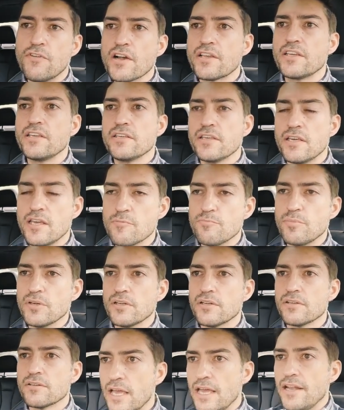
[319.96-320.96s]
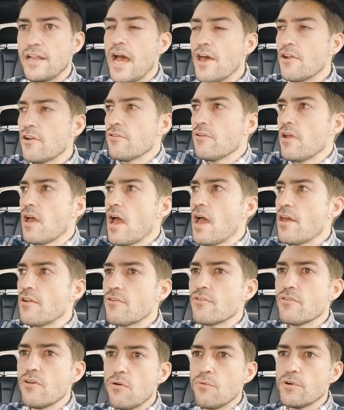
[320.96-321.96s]
HIPAA. And I don't I
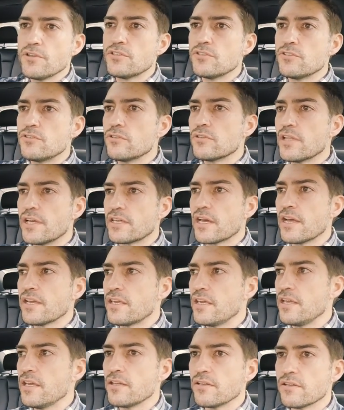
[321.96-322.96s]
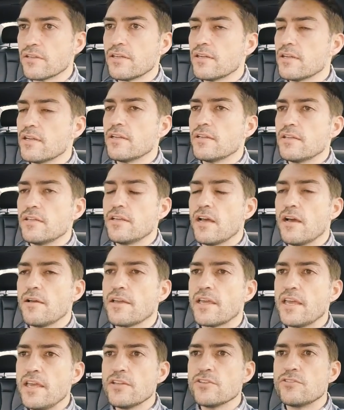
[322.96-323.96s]
don't know what to do. Like I can't I
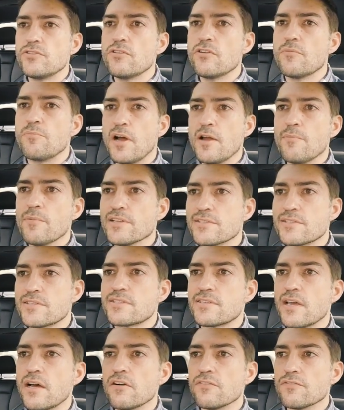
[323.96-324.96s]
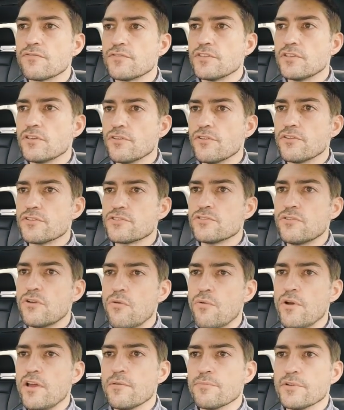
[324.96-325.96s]
can't do it by myself. You know, there's no
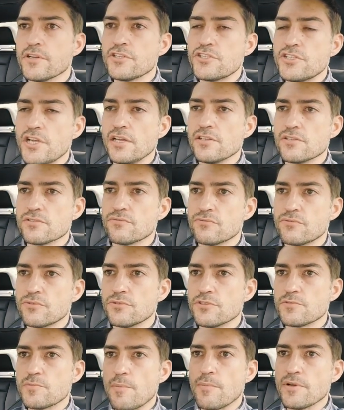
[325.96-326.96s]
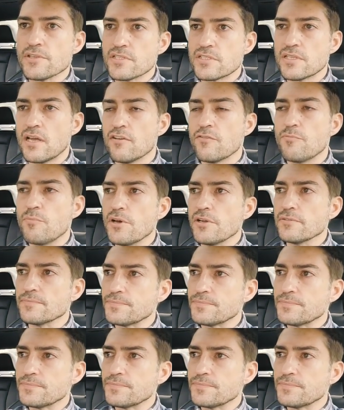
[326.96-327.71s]
way I'm going to change the rules by myself, but